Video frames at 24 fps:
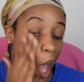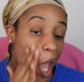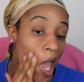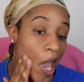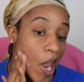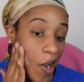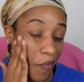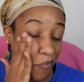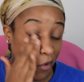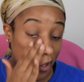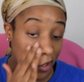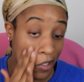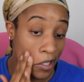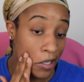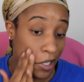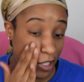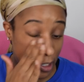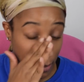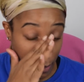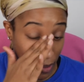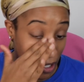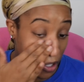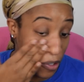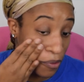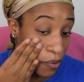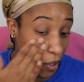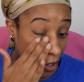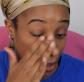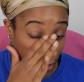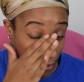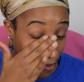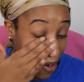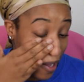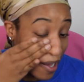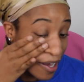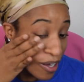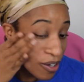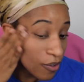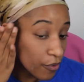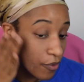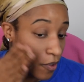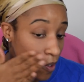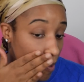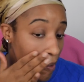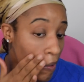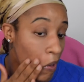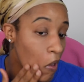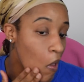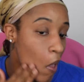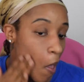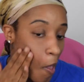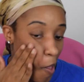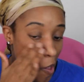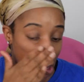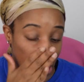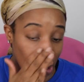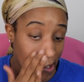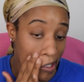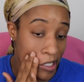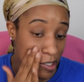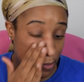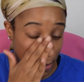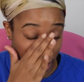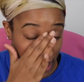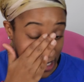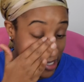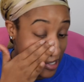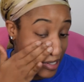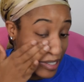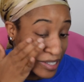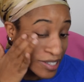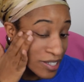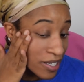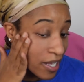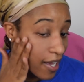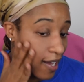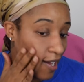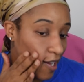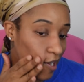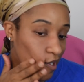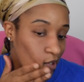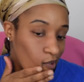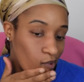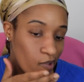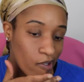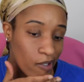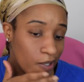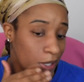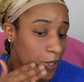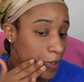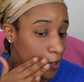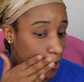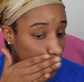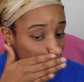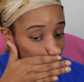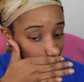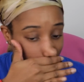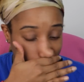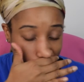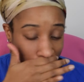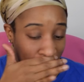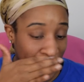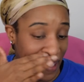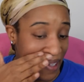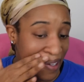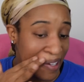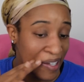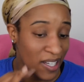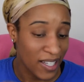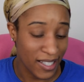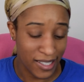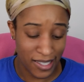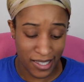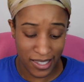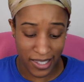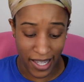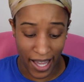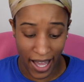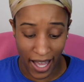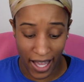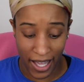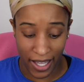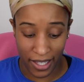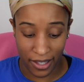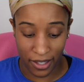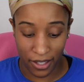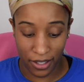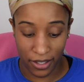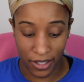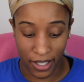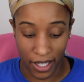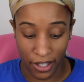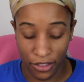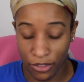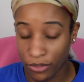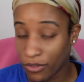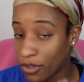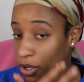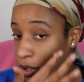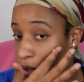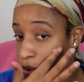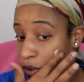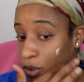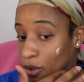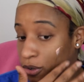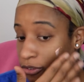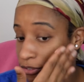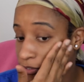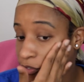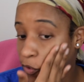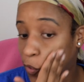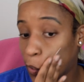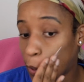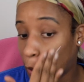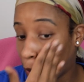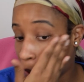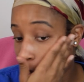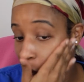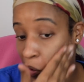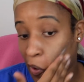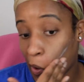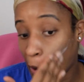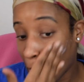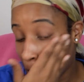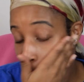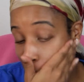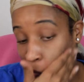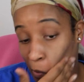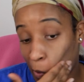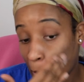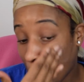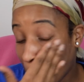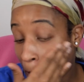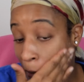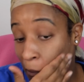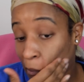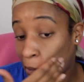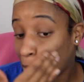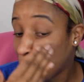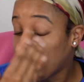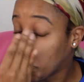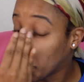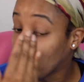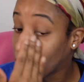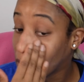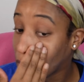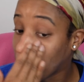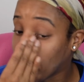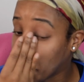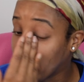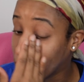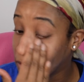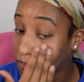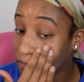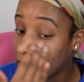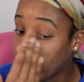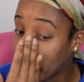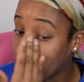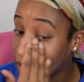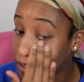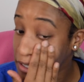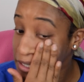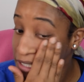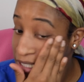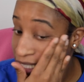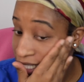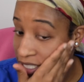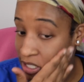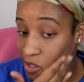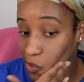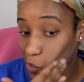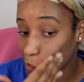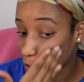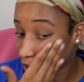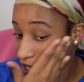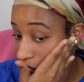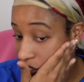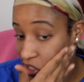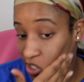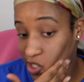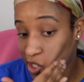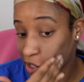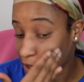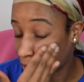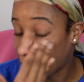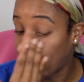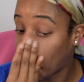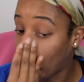everything that's been going around, especially now, it's sad. The death toll for the coronavirus has reached